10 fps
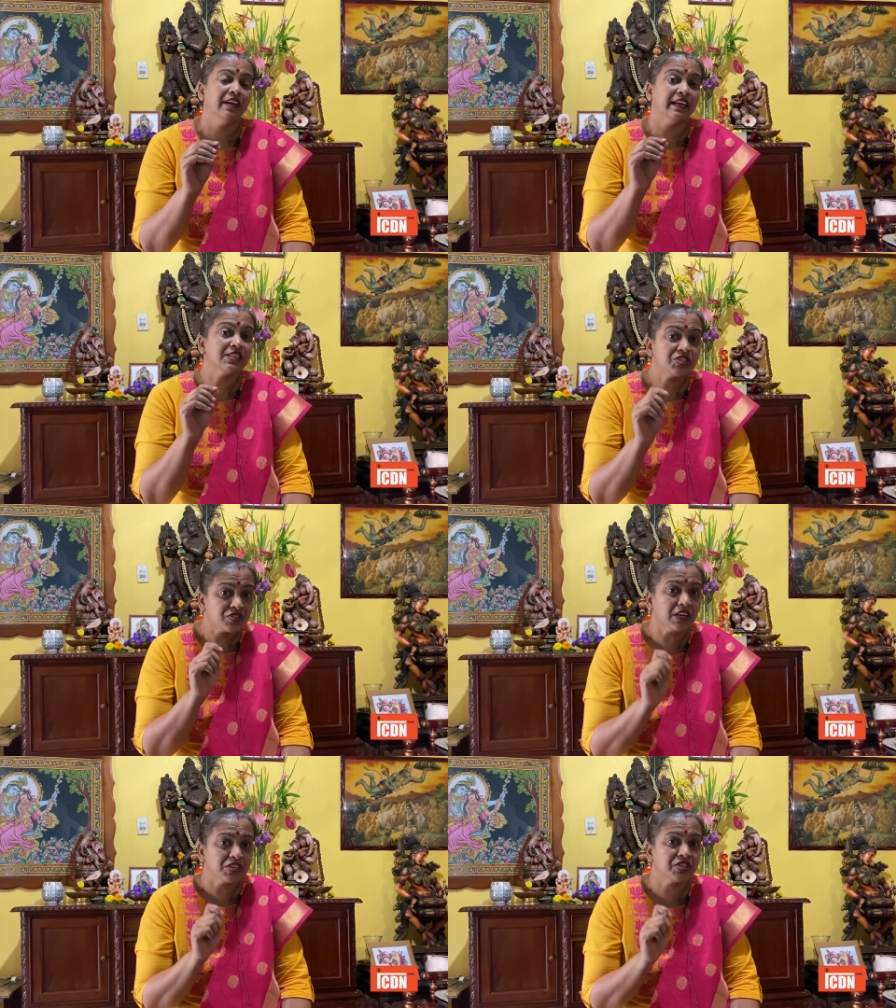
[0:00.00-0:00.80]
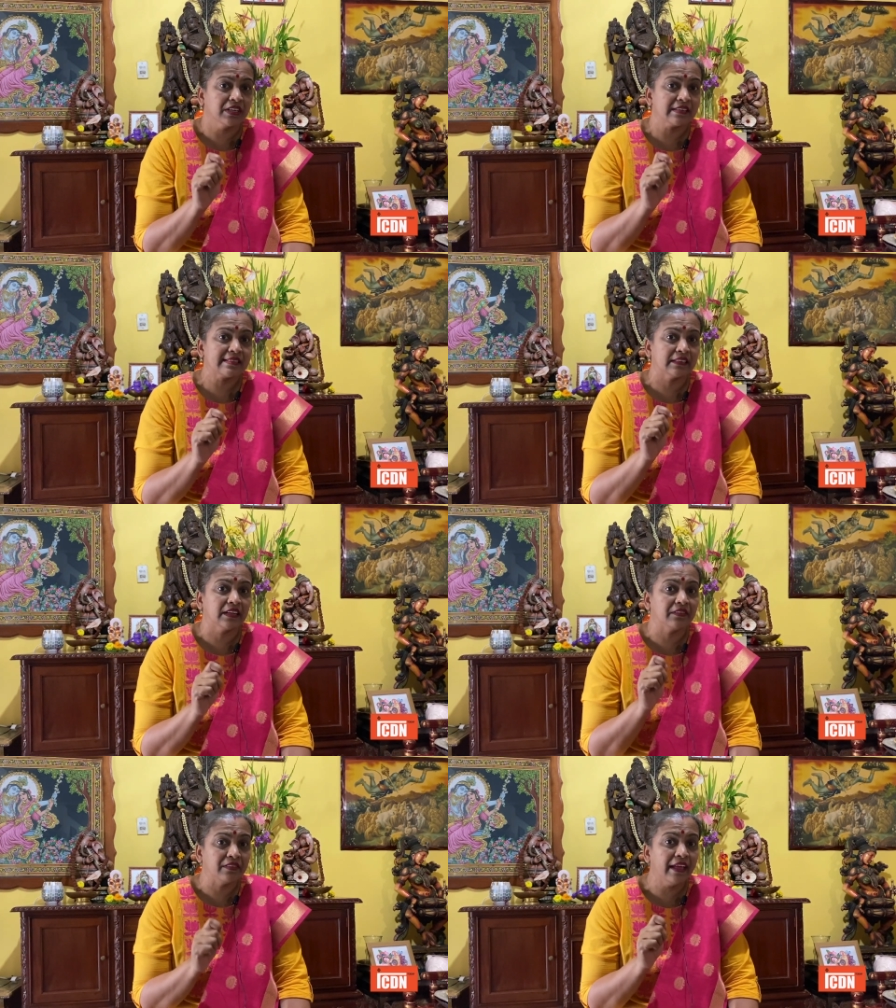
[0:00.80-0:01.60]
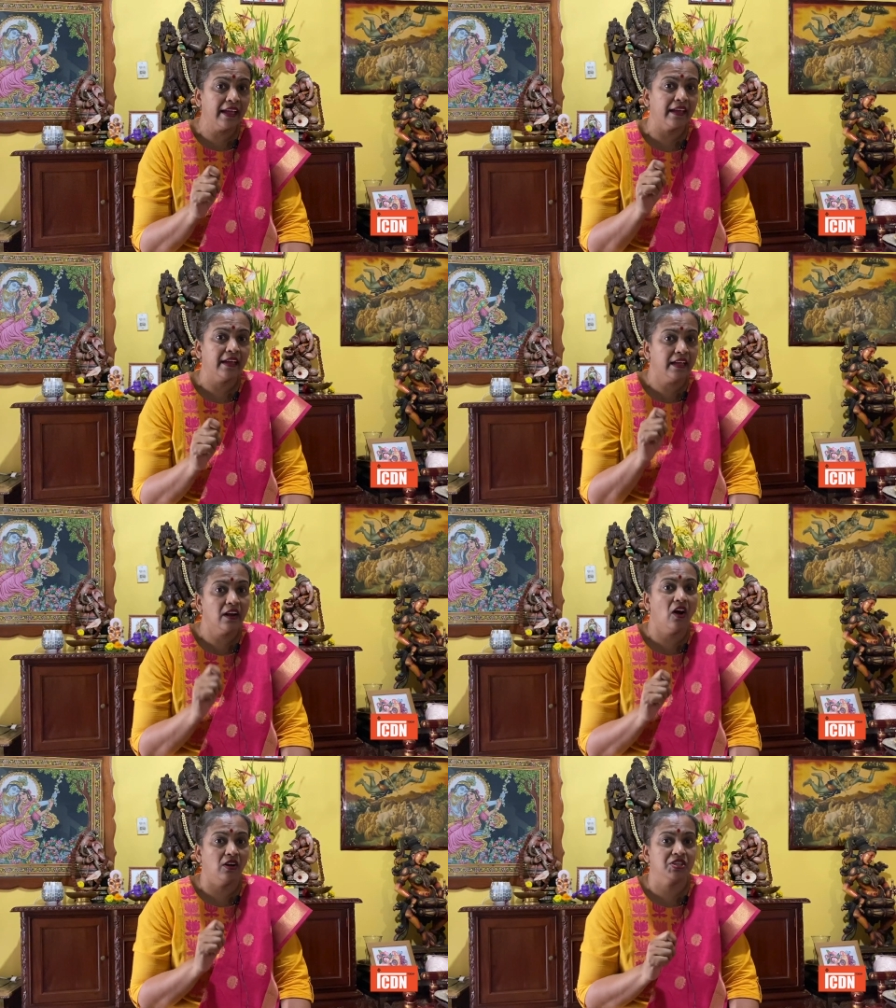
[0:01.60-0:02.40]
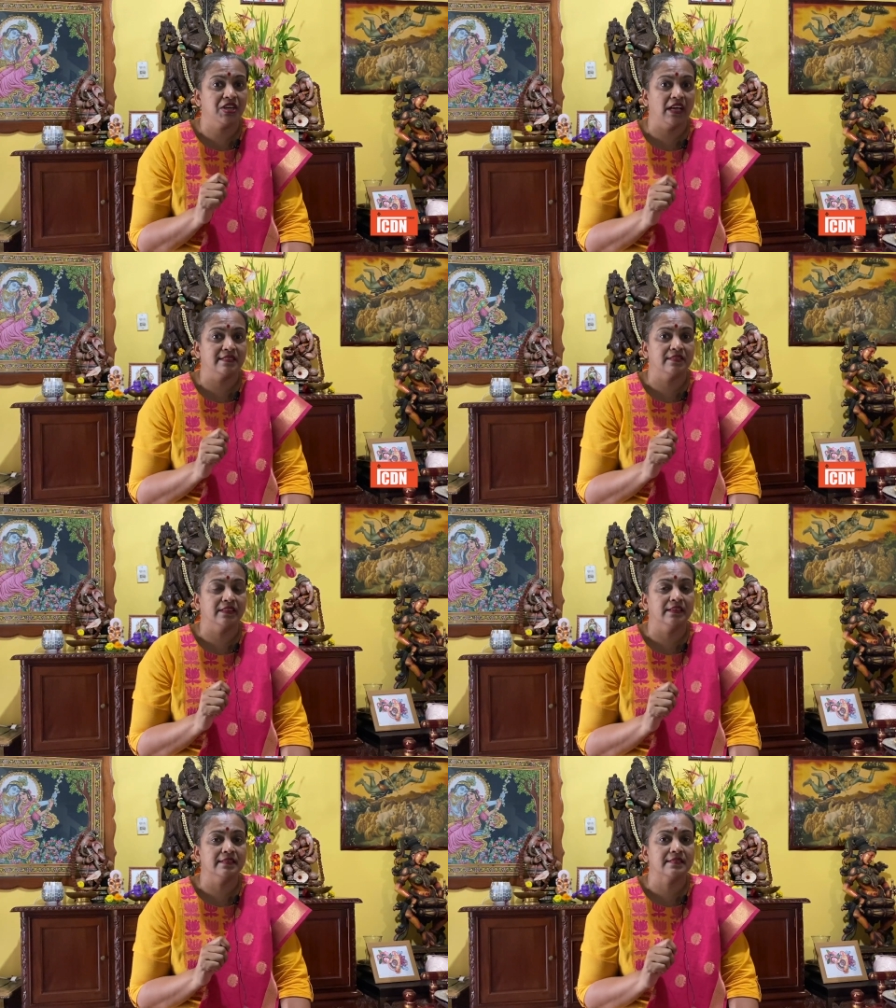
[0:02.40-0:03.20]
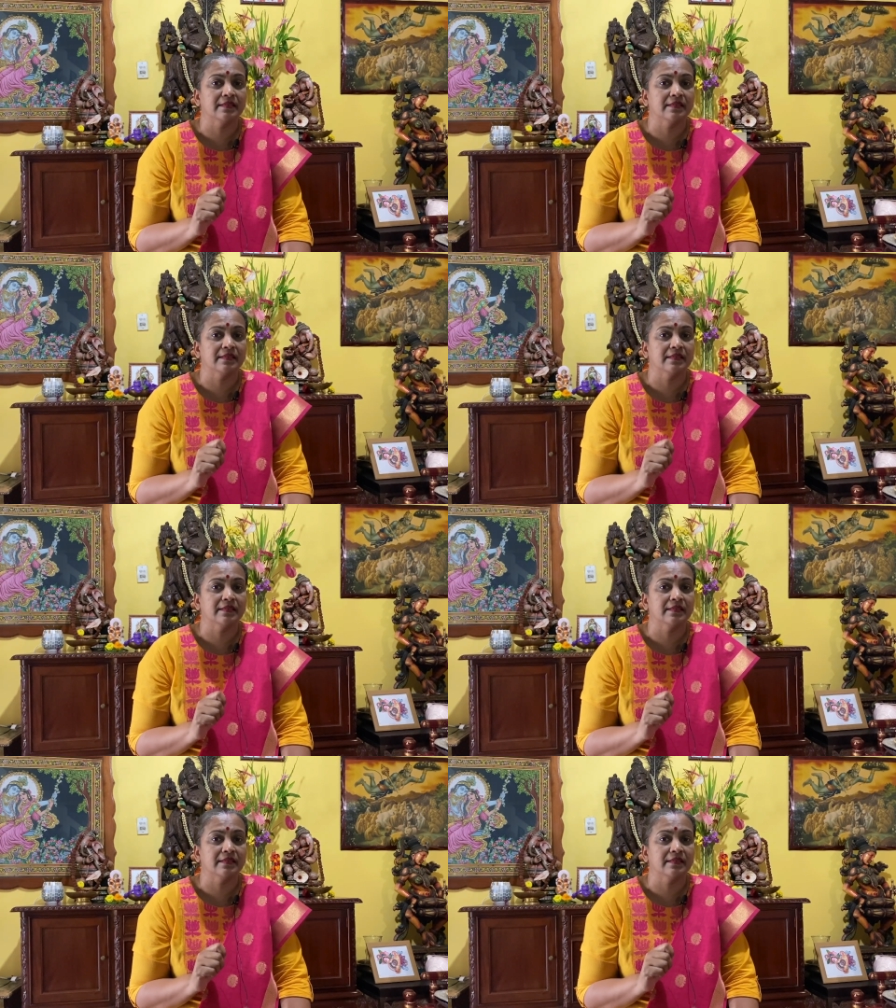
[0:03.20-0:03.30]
instructions that are there in our Shastras.